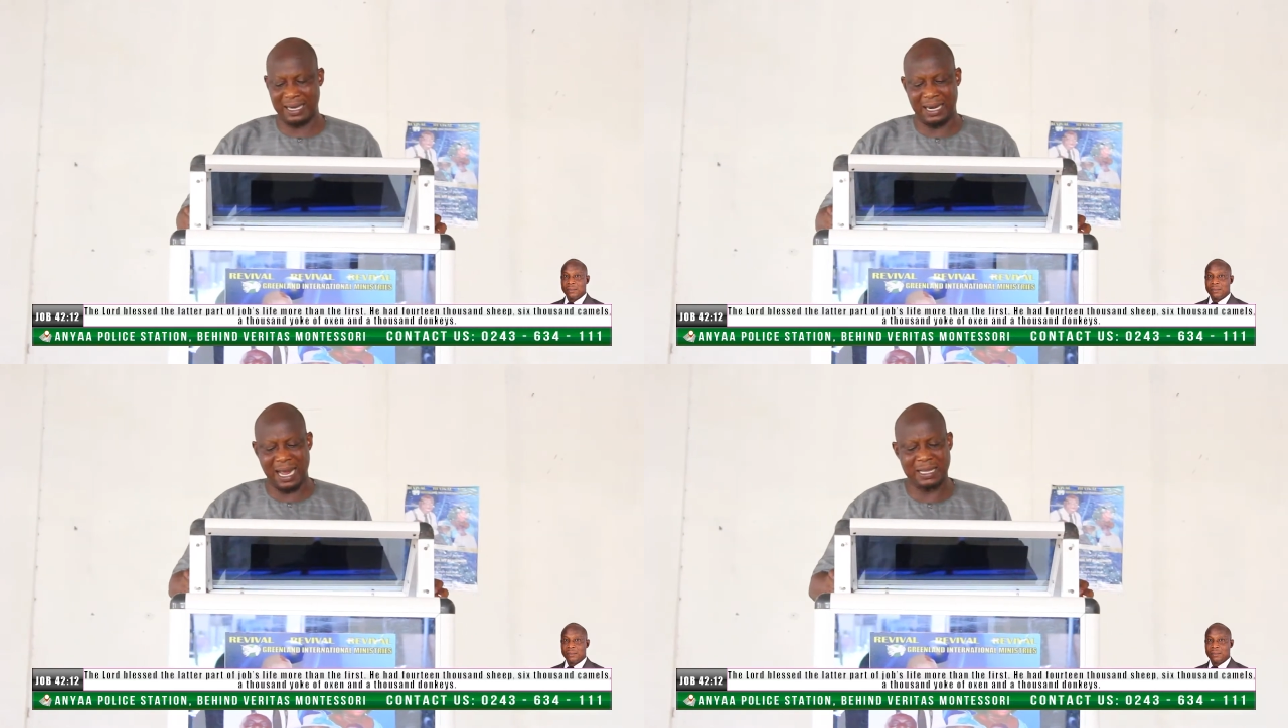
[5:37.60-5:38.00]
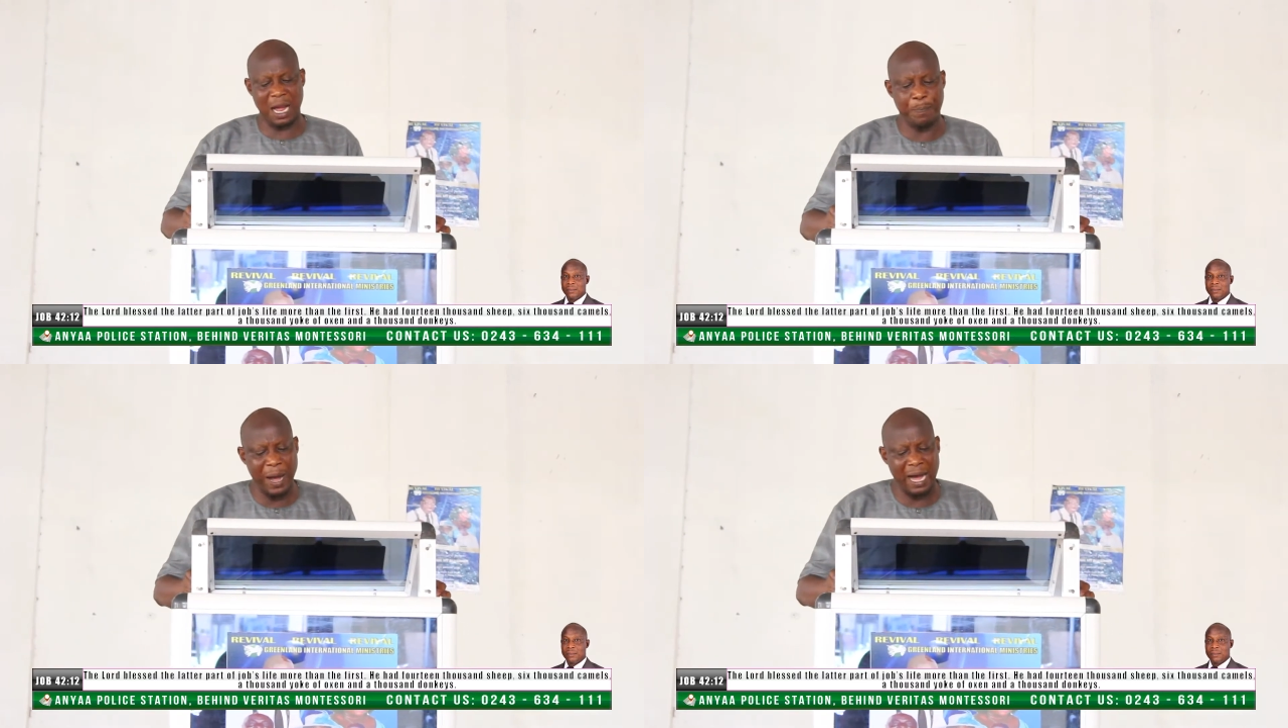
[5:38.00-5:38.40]
the
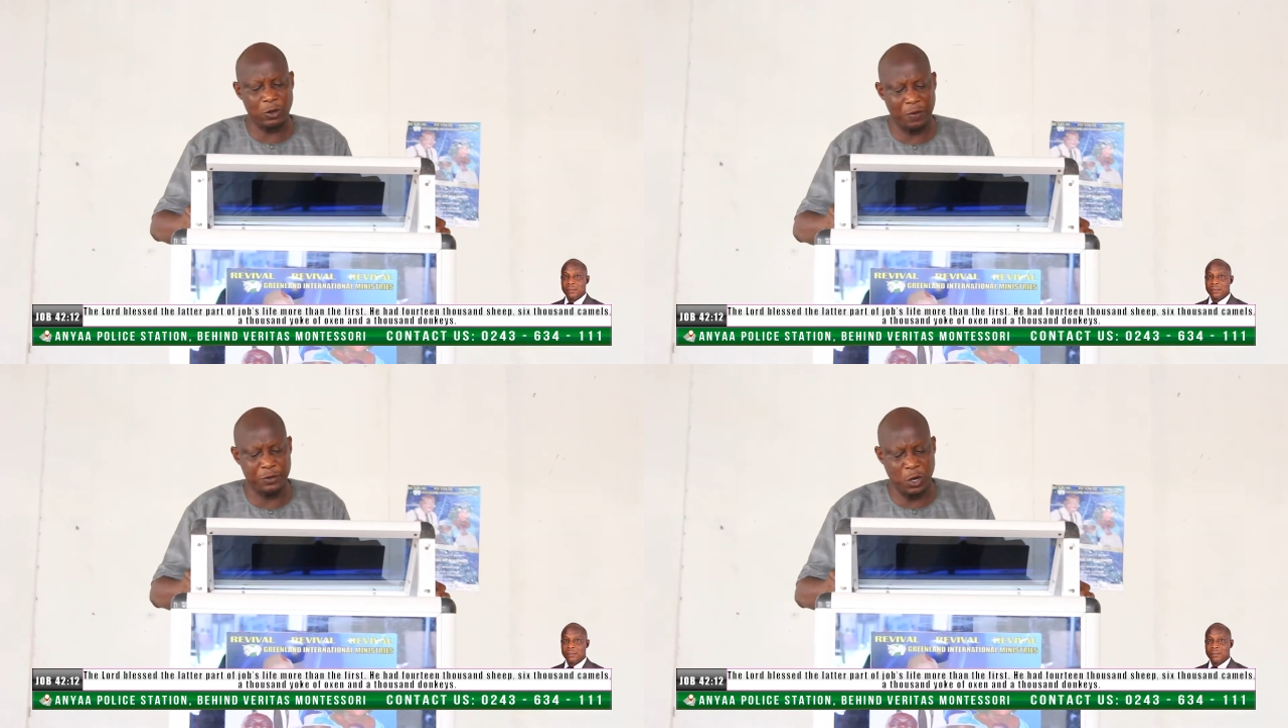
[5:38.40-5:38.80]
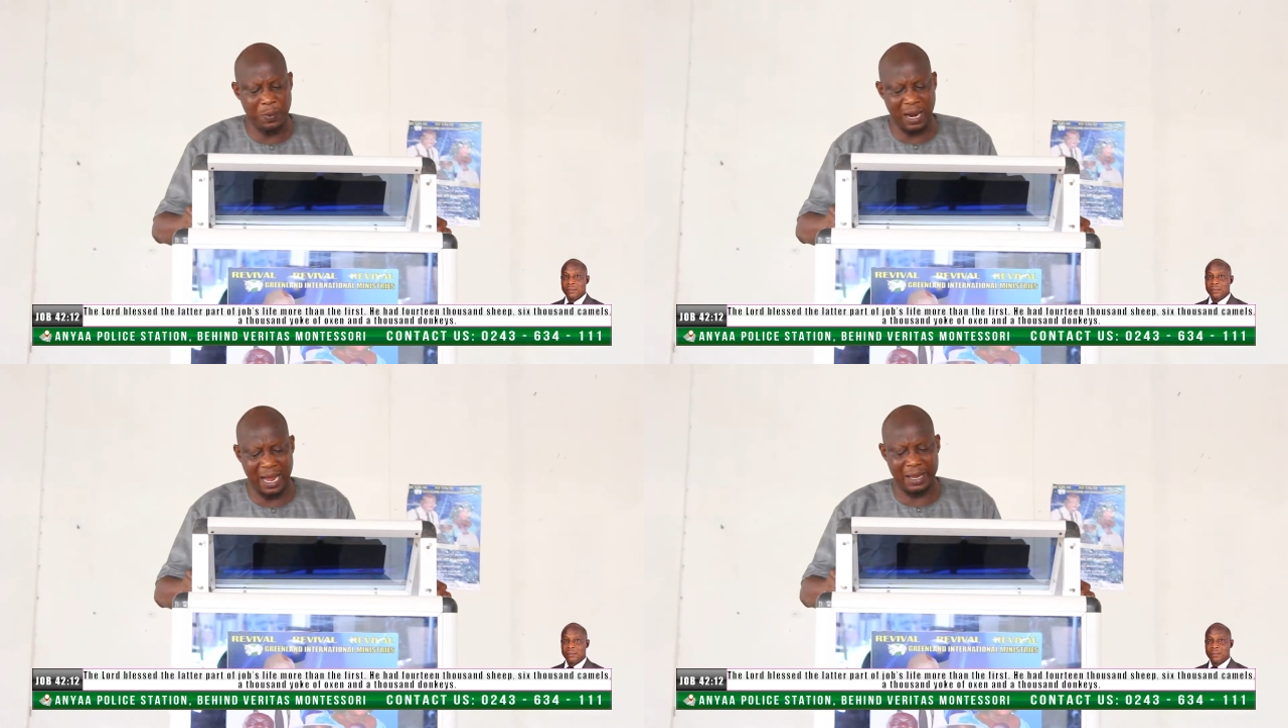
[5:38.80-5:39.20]
latter part of
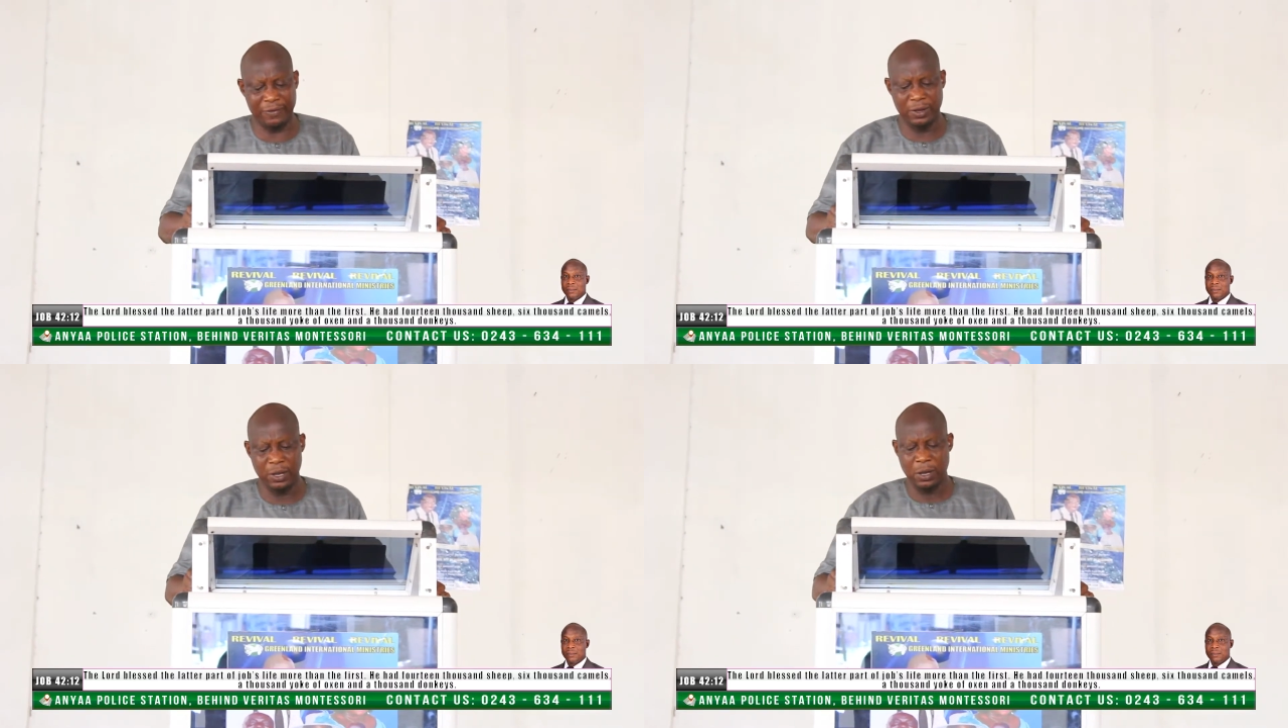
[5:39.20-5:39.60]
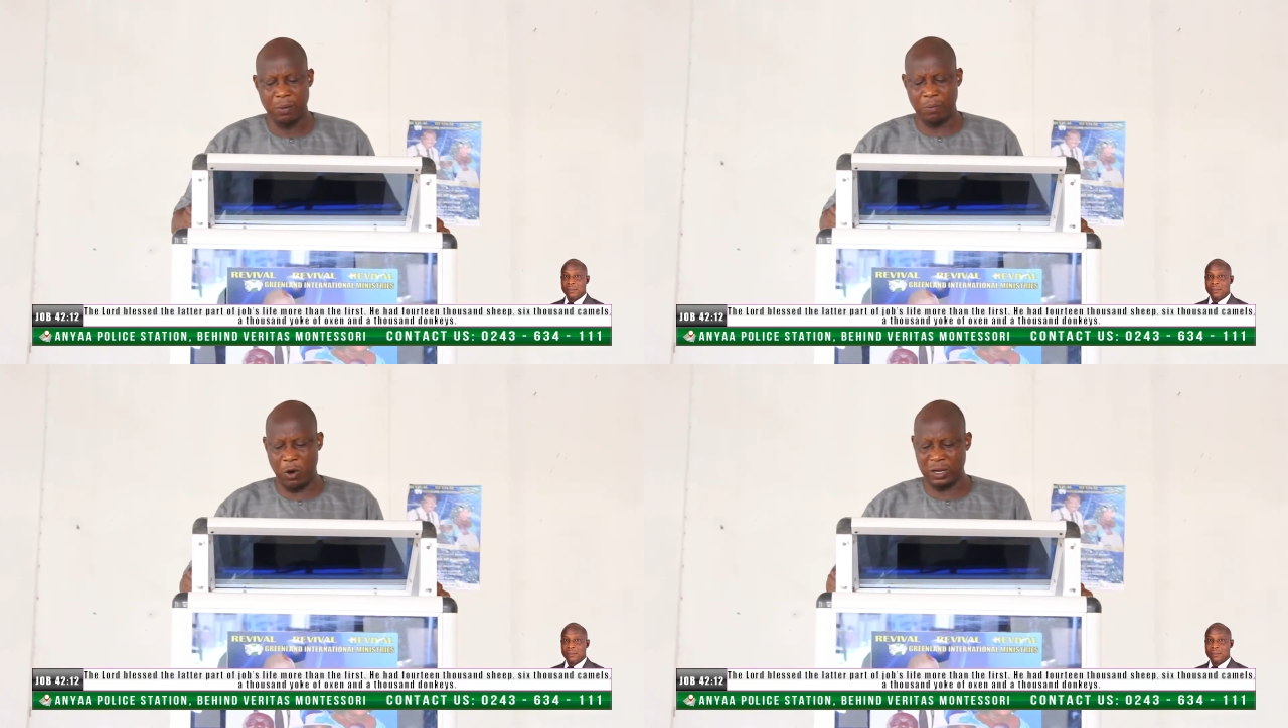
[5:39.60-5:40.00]
Job's life
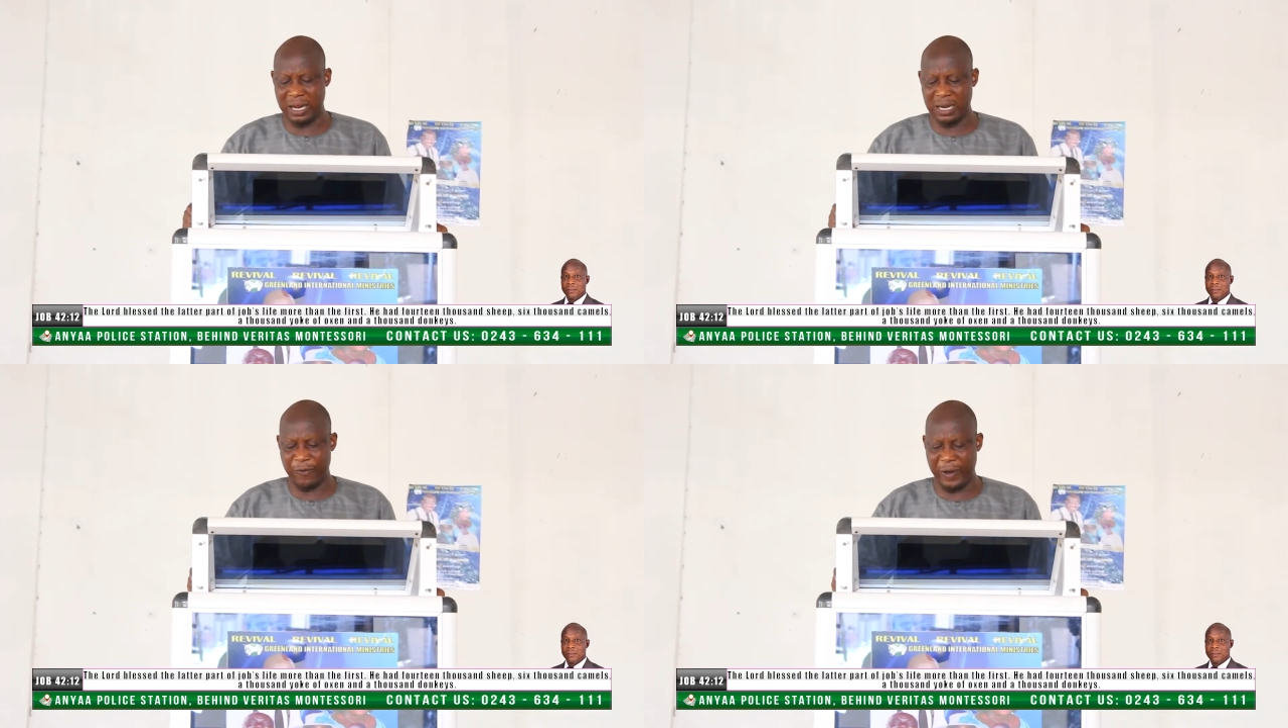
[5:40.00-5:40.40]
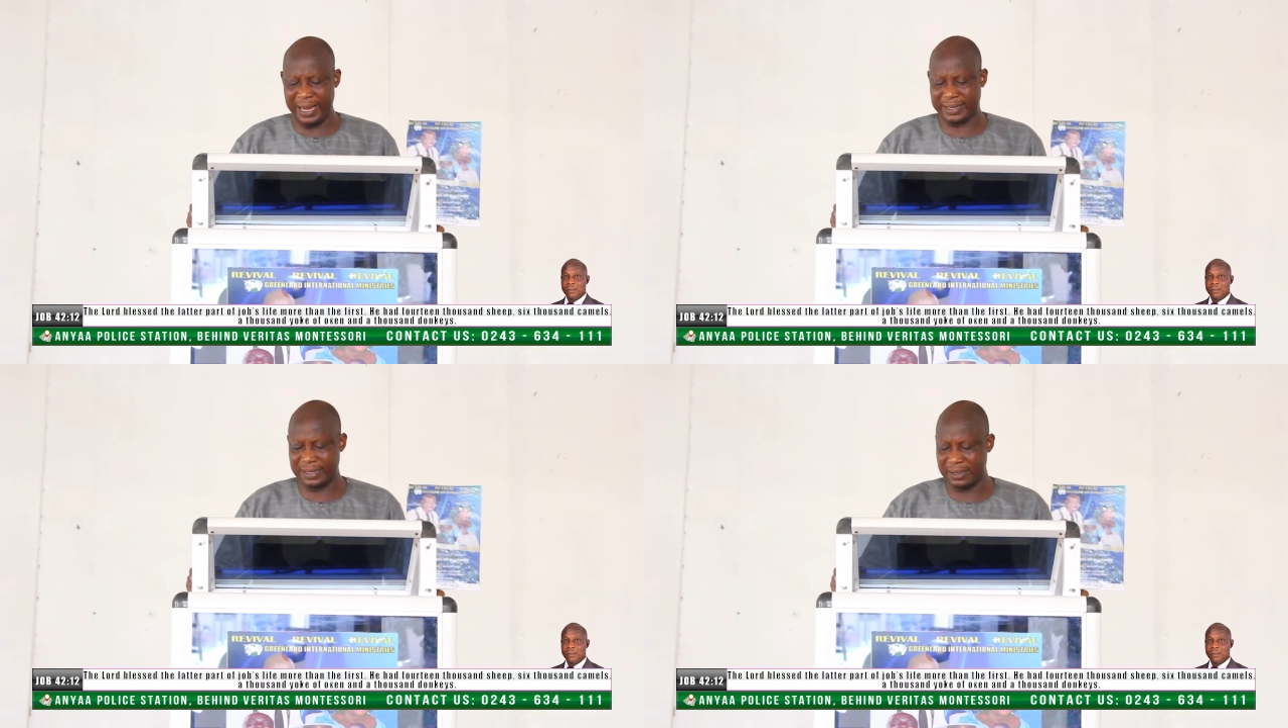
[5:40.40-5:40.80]
more than the
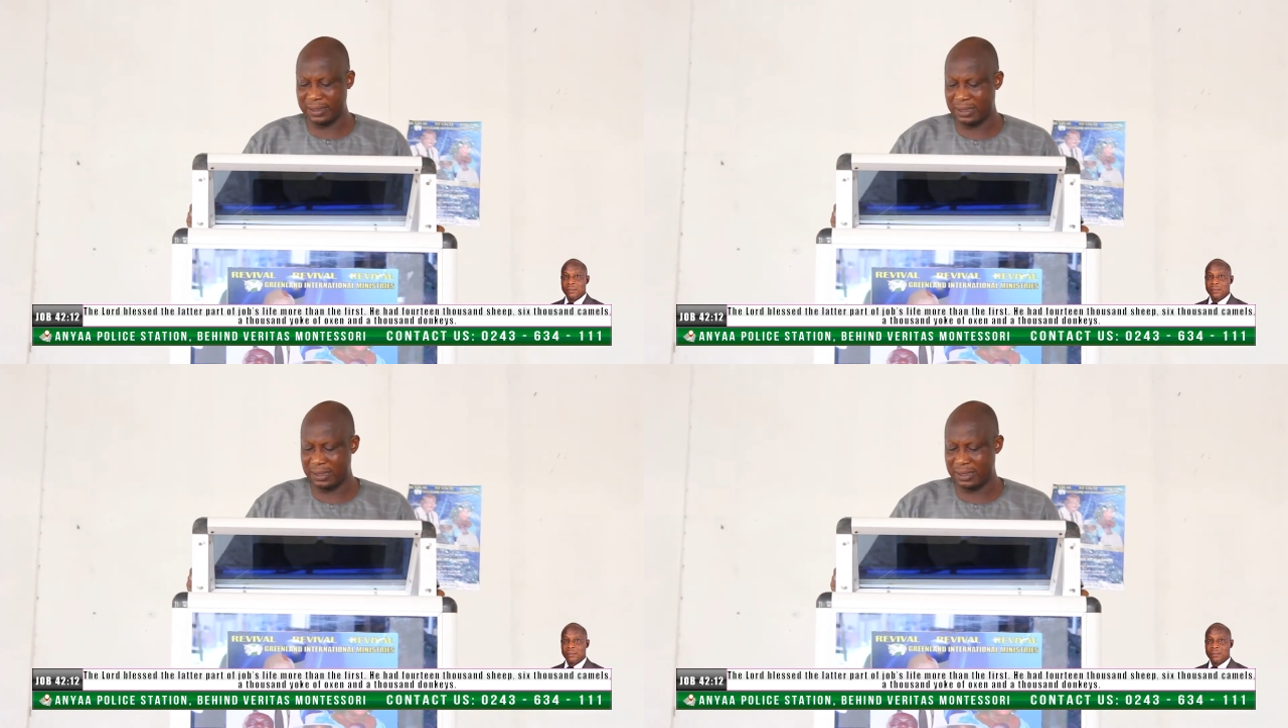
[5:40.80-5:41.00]
first.